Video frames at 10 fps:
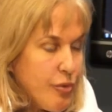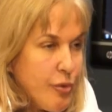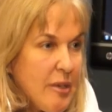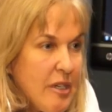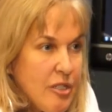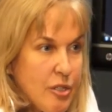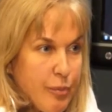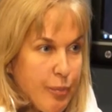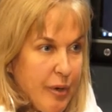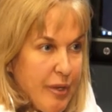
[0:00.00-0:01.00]
Do we need to
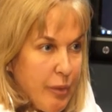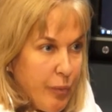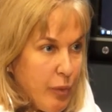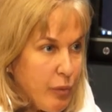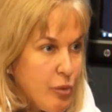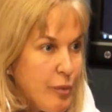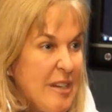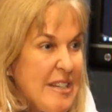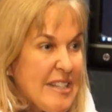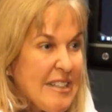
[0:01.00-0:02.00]
debride the wound? Do we
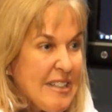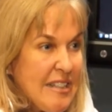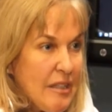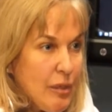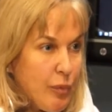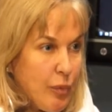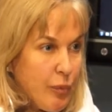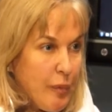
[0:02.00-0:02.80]
need to clean the wound?